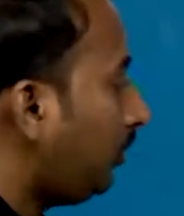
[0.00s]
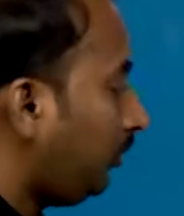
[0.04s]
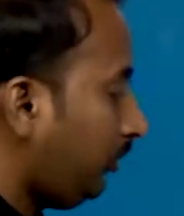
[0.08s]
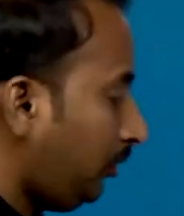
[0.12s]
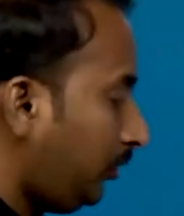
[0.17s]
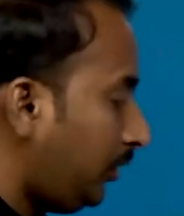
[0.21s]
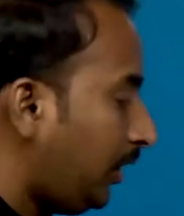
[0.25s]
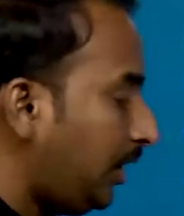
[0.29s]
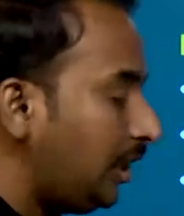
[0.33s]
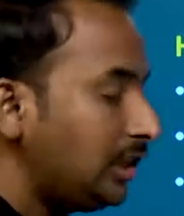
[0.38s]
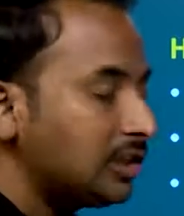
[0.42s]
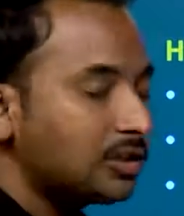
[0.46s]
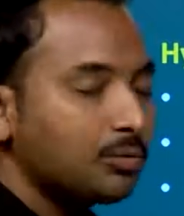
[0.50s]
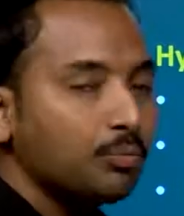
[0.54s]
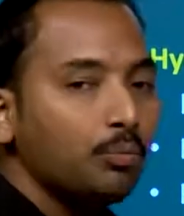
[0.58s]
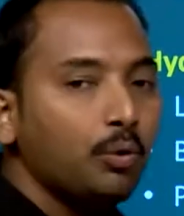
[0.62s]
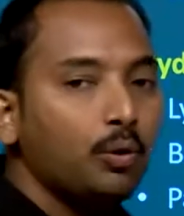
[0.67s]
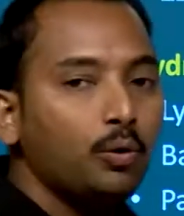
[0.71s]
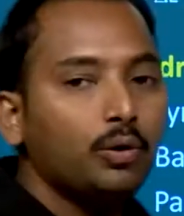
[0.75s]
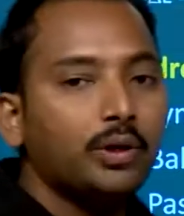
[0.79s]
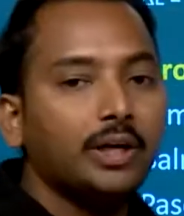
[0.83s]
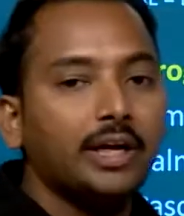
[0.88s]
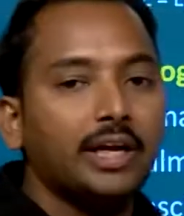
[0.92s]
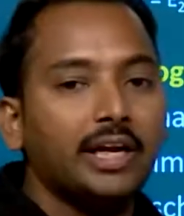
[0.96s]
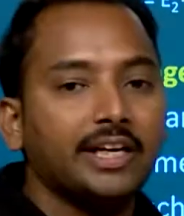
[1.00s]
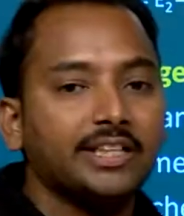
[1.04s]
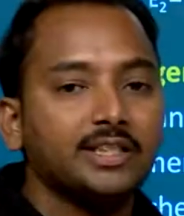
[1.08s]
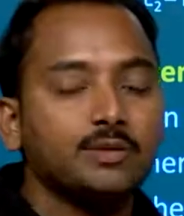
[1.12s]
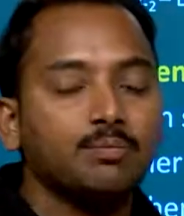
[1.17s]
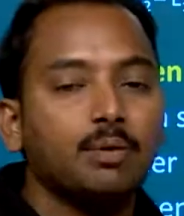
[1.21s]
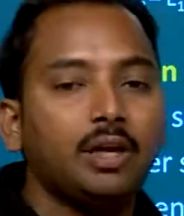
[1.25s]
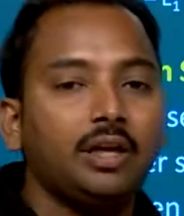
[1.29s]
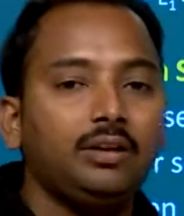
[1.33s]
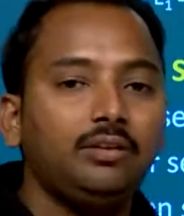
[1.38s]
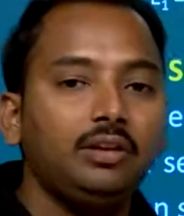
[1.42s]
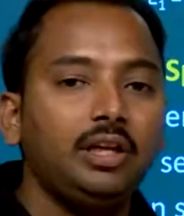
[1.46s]
Niels Bohr can
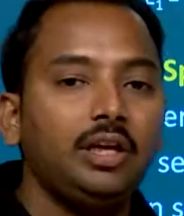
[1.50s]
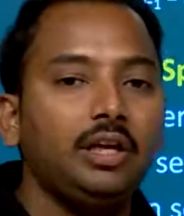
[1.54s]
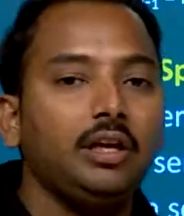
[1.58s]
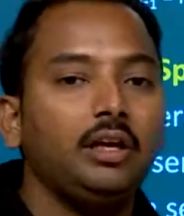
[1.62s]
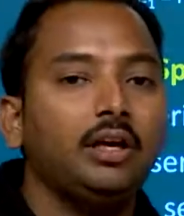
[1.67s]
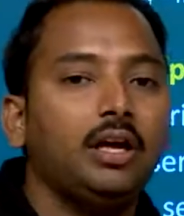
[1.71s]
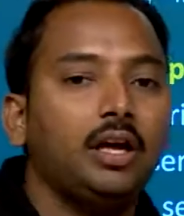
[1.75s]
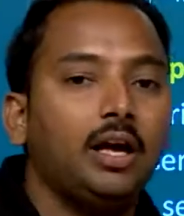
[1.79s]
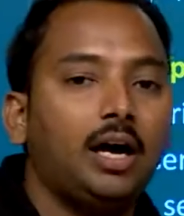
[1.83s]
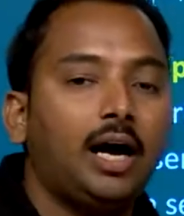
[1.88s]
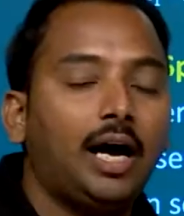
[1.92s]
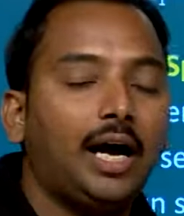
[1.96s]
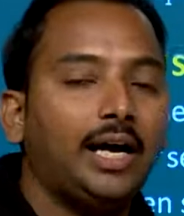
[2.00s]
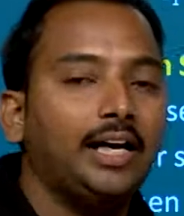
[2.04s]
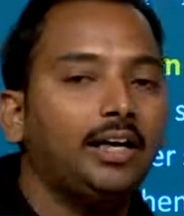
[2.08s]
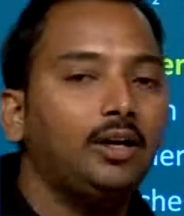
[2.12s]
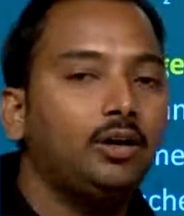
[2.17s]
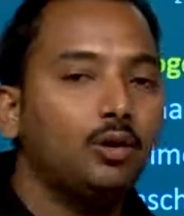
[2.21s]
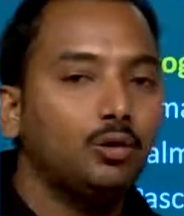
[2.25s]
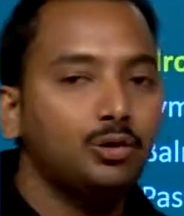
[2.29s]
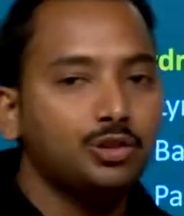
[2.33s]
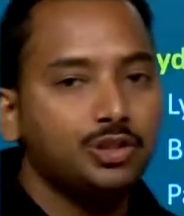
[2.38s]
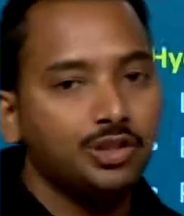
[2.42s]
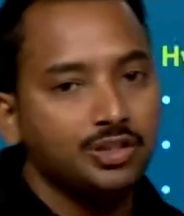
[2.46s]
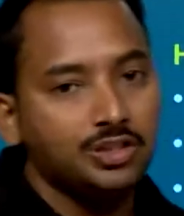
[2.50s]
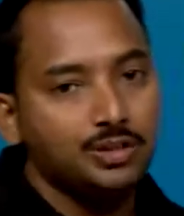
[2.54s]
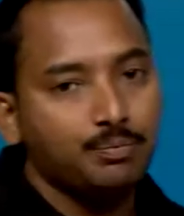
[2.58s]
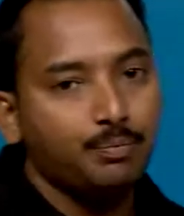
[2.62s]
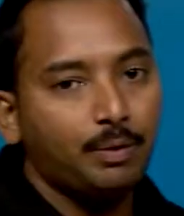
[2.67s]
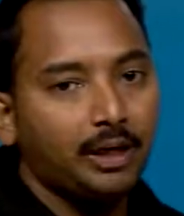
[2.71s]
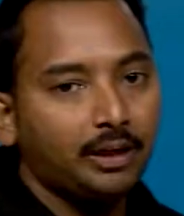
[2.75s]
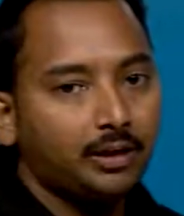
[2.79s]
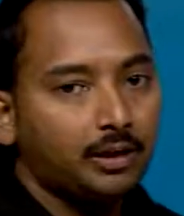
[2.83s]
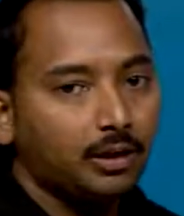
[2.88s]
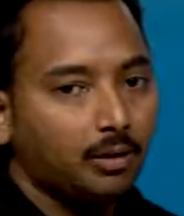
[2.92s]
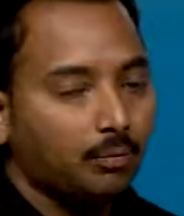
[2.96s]
explain the hydrogen
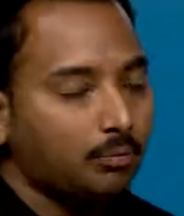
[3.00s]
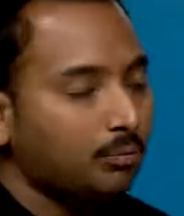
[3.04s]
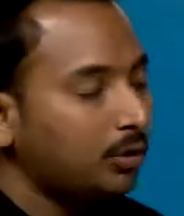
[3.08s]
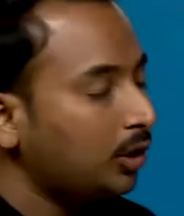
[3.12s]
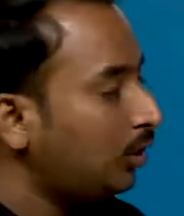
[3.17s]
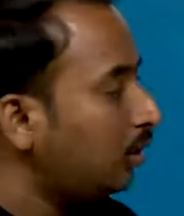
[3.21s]
spectrum.